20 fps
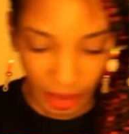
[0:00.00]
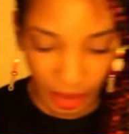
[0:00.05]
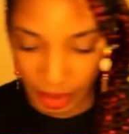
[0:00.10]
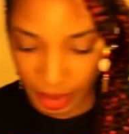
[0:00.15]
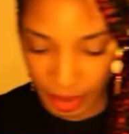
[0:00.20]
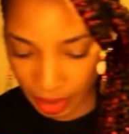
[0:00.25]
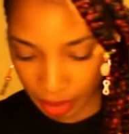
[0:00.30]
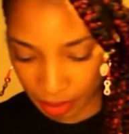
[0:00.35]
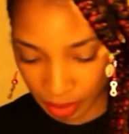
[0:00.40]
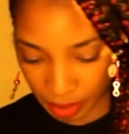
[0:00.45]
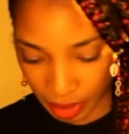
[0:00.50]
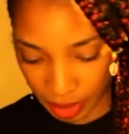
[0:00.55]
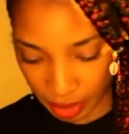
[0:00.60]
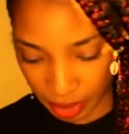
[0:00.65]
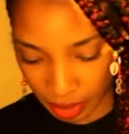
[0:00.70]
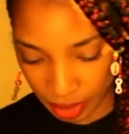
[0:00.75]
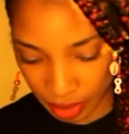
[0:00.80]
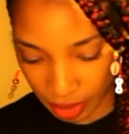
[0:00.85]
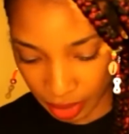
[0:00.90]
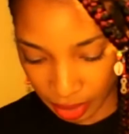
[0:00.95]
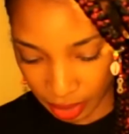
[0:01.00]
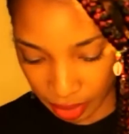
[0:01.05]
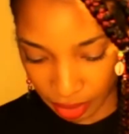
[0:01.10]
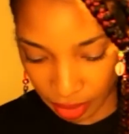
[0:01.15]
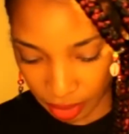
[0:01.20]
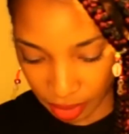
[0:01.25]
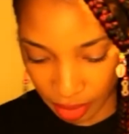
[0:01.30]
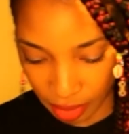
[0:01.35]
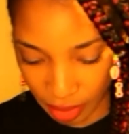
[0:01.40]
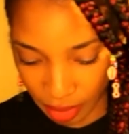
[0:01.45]
see what else
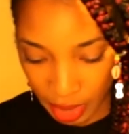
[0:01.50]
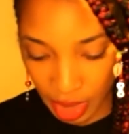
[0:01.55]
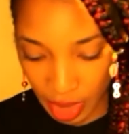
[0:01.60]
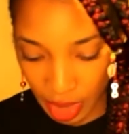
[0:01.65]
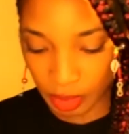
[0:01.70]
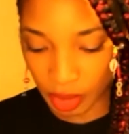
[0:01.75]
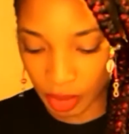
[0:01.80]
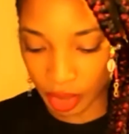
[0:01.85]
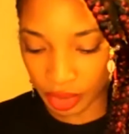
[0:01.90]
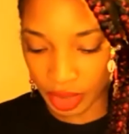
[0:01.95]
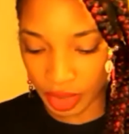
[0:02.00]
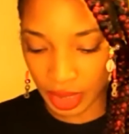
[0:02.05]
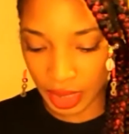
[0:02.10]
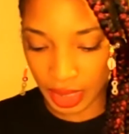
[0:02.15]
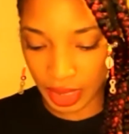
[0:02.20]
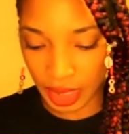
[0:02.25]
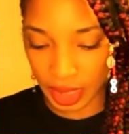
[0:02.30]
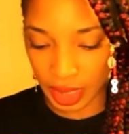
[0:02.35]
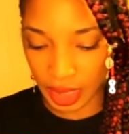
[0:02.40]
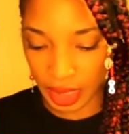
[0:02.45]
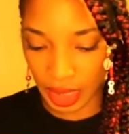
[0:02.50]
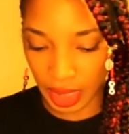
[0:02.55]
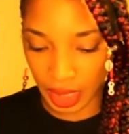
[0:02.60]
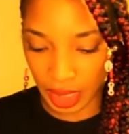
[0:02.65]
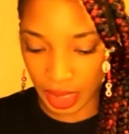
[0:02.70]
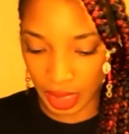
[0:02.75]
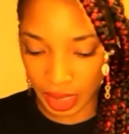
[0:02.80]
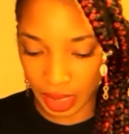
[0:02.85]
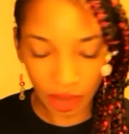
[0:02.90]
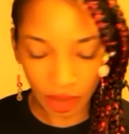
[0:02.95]
here. Emergency
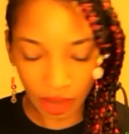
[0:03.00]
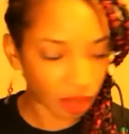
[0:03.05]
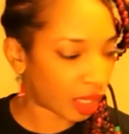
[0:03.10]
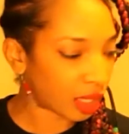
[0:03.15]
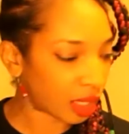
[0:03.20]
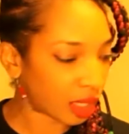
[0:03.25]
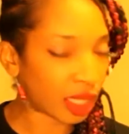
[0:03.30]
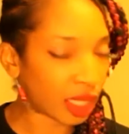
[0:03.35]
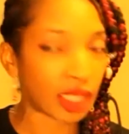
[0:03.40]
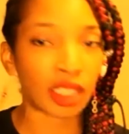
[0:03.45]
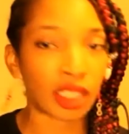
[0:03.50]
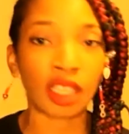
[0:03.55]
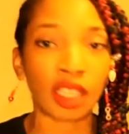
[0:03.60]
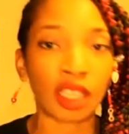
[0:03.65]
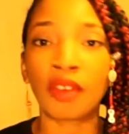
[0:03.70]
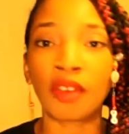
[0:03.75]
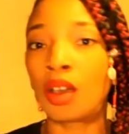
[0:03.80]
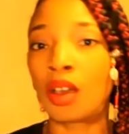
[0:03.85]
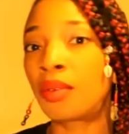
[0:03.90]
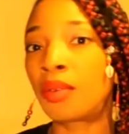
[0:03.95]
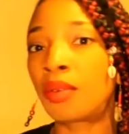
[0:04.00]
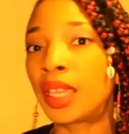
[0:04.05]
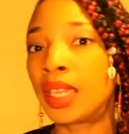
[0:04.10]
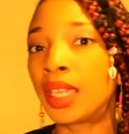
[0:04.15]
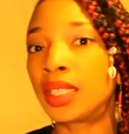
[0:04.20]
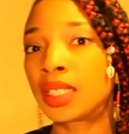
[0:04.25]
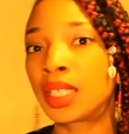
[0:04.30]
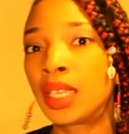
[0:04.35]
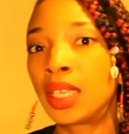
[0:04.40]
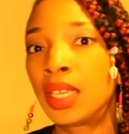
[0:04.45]
needs. Okay, yes, I've
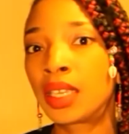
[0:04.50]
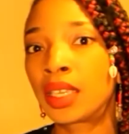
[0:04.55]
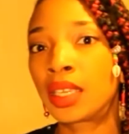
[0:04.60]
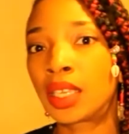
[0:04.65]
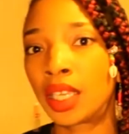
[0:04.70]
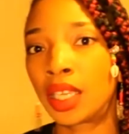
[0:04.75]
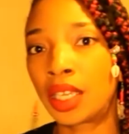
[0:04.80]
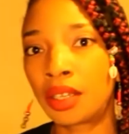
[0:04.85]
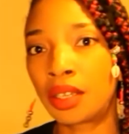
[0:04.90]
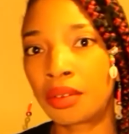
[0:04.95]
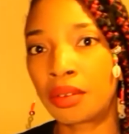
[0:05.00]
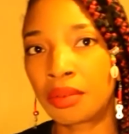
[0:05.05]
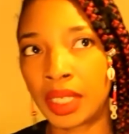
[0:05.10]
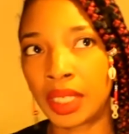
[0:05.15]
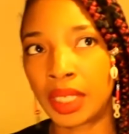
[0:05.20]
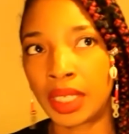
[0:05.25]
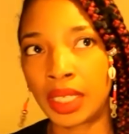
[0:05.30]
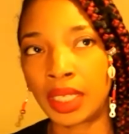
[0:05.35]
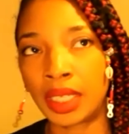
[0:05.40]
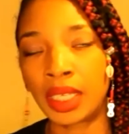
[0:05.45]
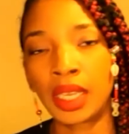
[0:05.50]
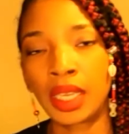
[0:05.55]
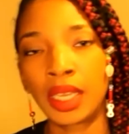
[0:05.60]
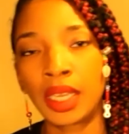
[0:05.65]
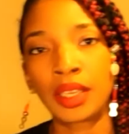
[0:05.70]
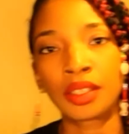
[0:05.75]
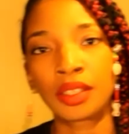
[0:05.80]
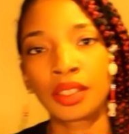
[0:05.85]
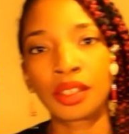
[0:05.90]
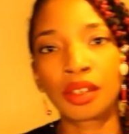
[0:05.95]
always carry
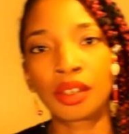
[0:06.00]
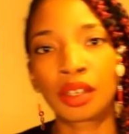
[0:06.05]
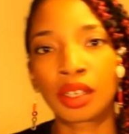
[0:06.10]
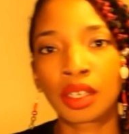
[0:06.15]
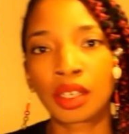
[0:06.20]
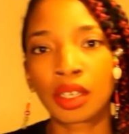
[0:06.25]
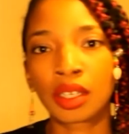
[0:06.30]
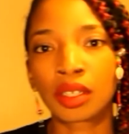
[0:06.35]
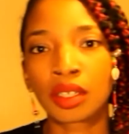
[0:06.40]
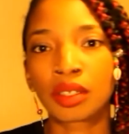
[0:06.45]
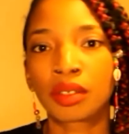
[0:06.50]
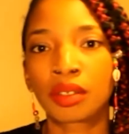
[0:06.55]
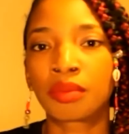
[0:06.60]
your